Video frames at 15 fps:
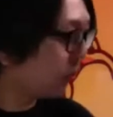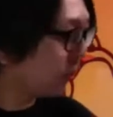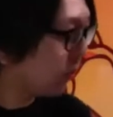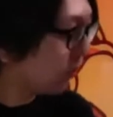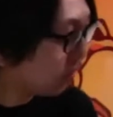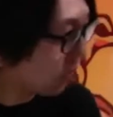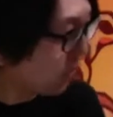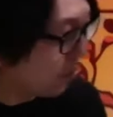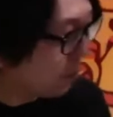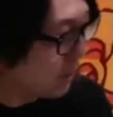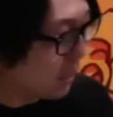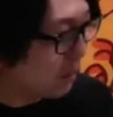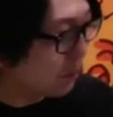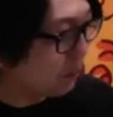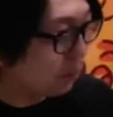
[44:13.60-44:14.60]

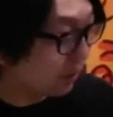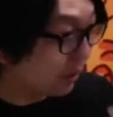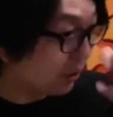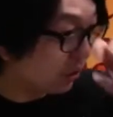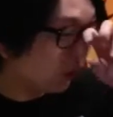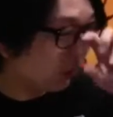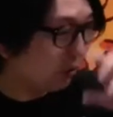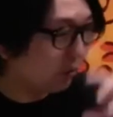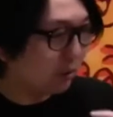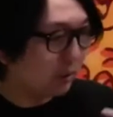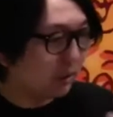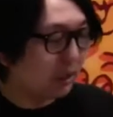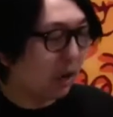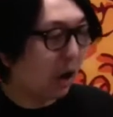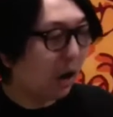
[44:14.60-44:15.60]
Sometimes when you use
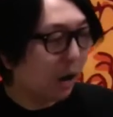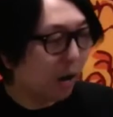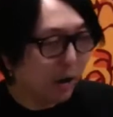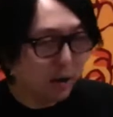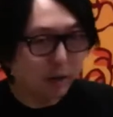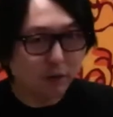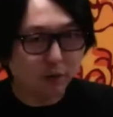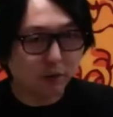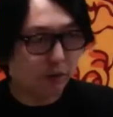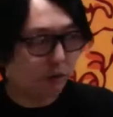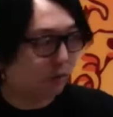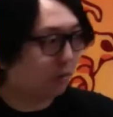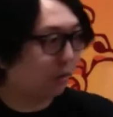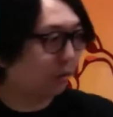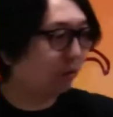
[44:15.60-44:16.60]
the harder
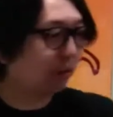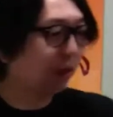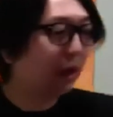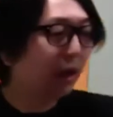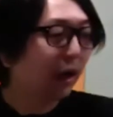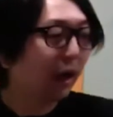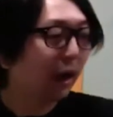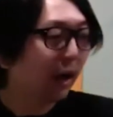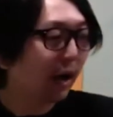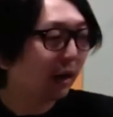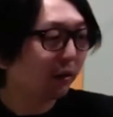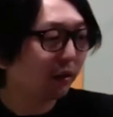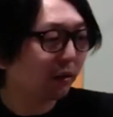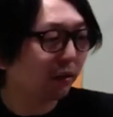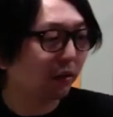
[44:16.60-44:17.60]

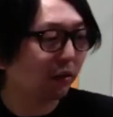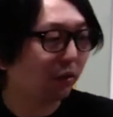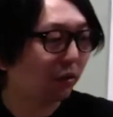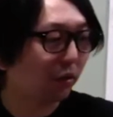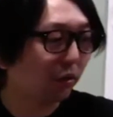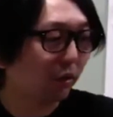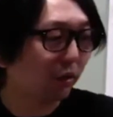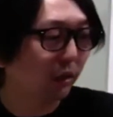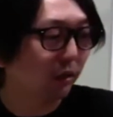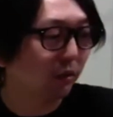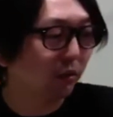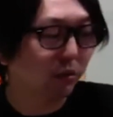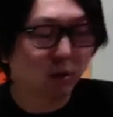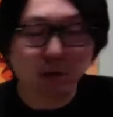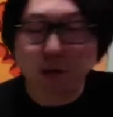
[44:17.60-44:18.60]
the stone
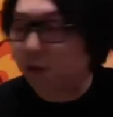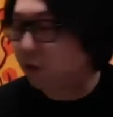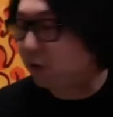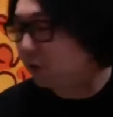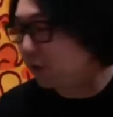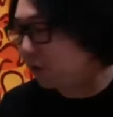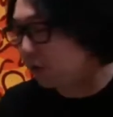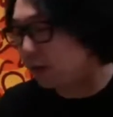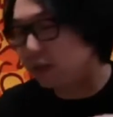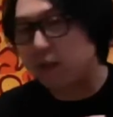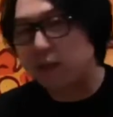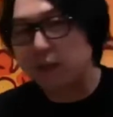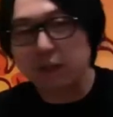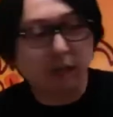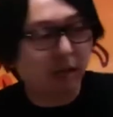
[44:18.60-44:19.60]
is, you don't get
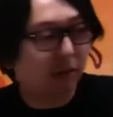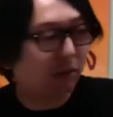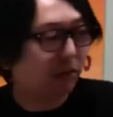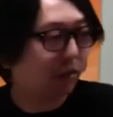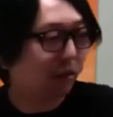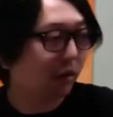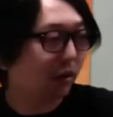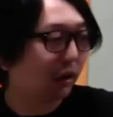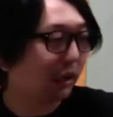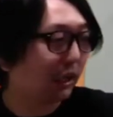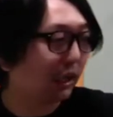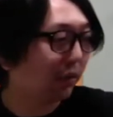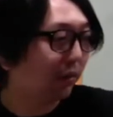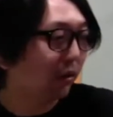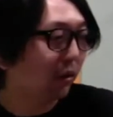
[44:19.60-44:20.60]
the nicer
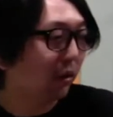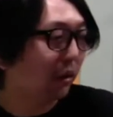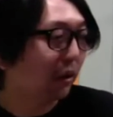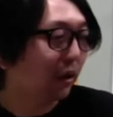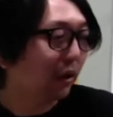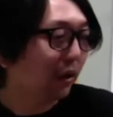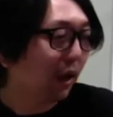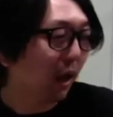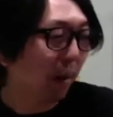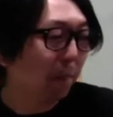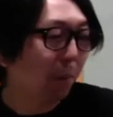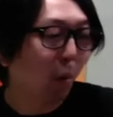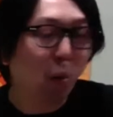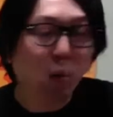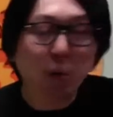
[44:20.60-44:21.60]
even
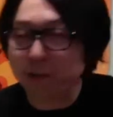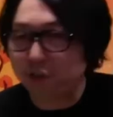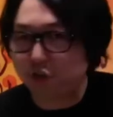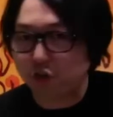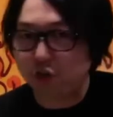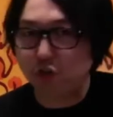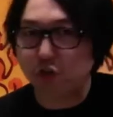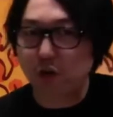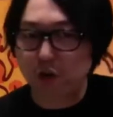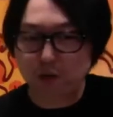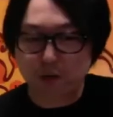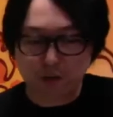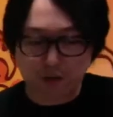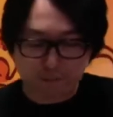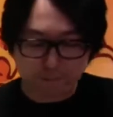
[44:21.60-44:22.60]
polish on
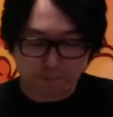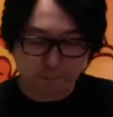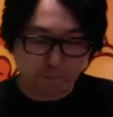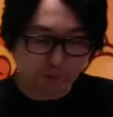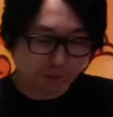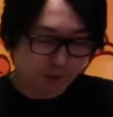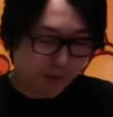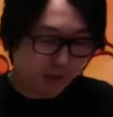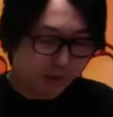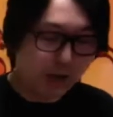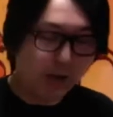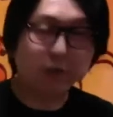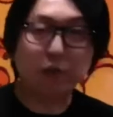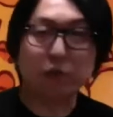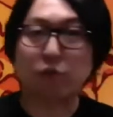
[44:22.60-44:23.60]
them.
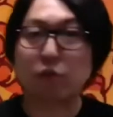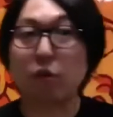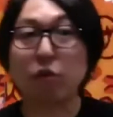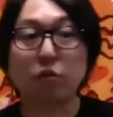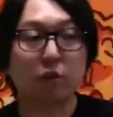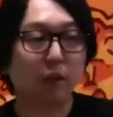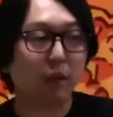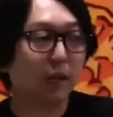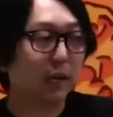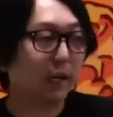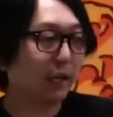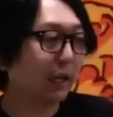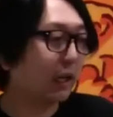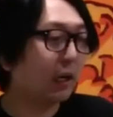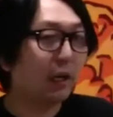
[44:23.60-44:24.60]
Harder stones are like
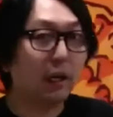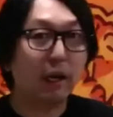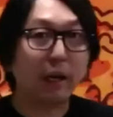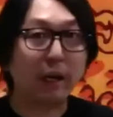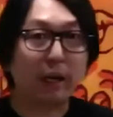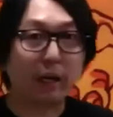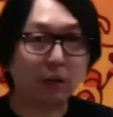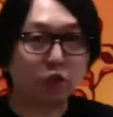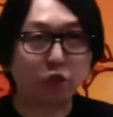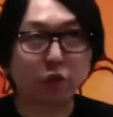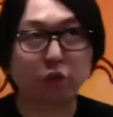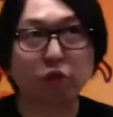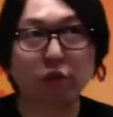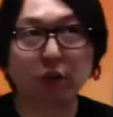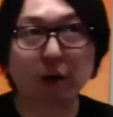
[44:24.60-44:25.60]
a
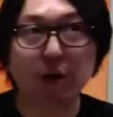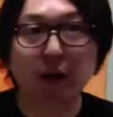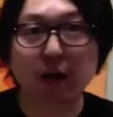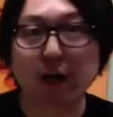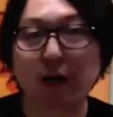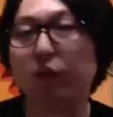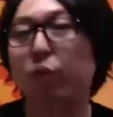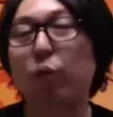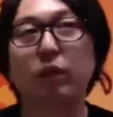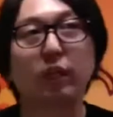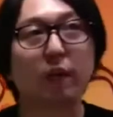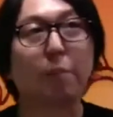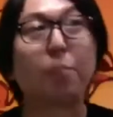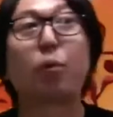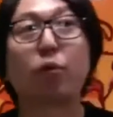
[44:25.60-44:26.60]
Chaucer or
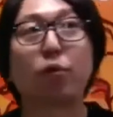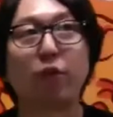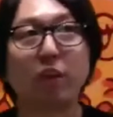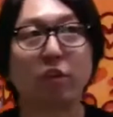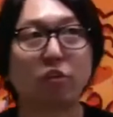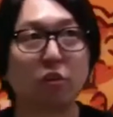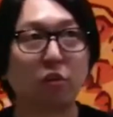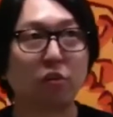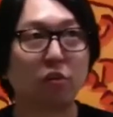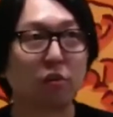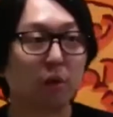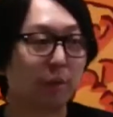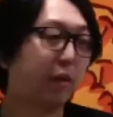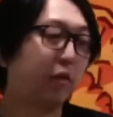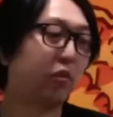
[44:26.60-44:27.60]
the professional
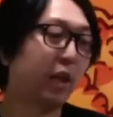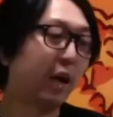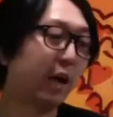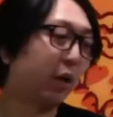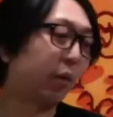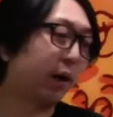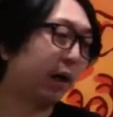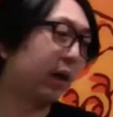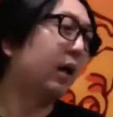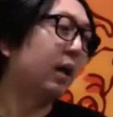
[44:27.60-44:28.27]
series Daniwa.